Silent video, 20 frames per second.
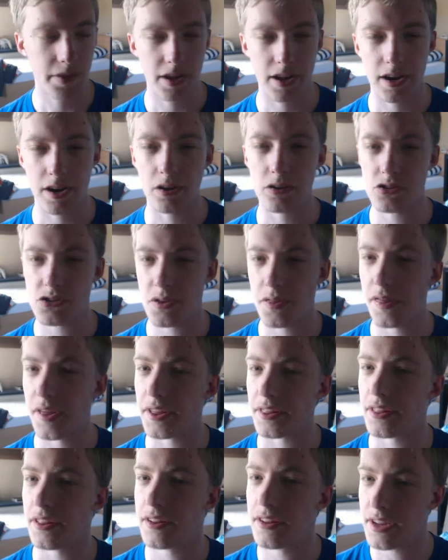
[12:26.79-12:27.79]
and I also
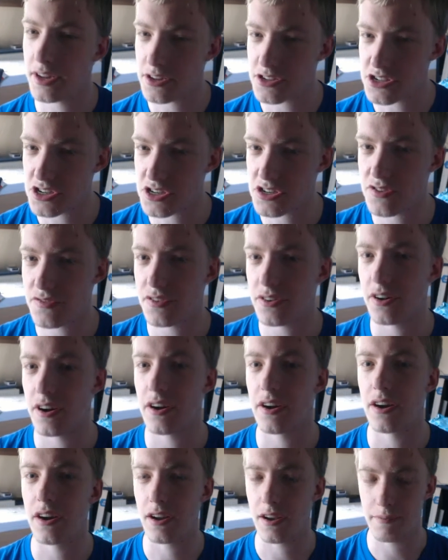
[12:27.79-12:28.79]
thanked the teachers for
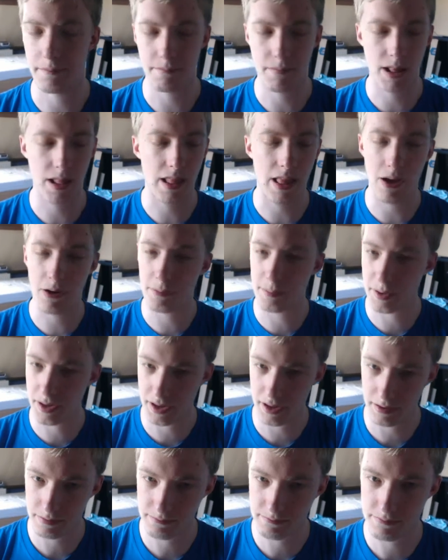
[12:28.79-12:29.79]
allowing
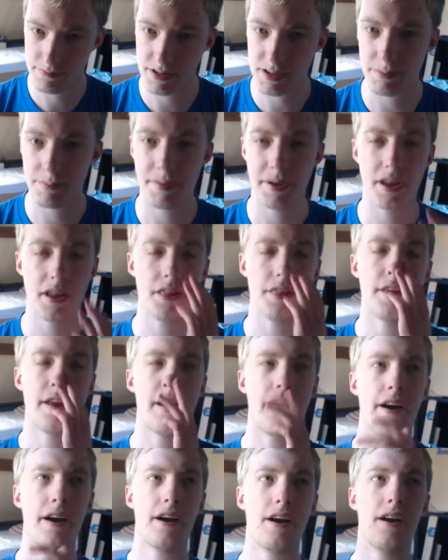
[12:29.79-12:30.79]
me to be
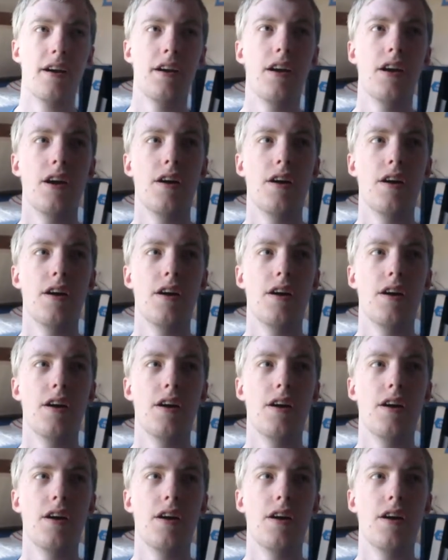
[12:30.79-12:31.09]
there,